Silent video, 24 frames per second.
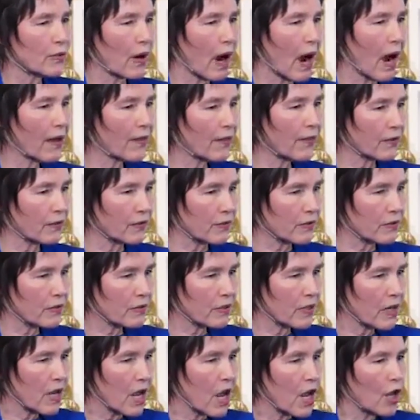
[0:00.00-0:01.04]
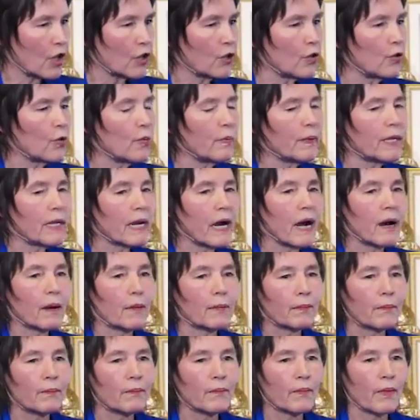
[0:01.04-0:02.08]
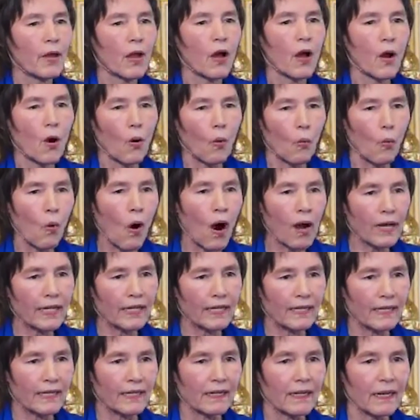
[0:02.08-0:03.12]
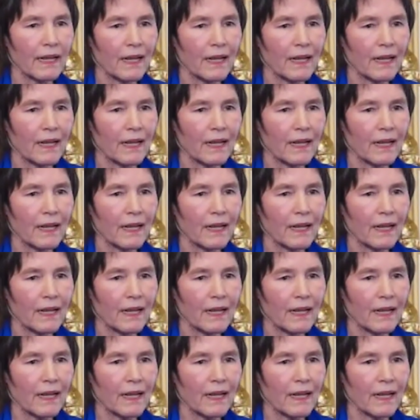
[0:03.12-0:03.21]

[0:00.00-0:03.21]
others, you become one.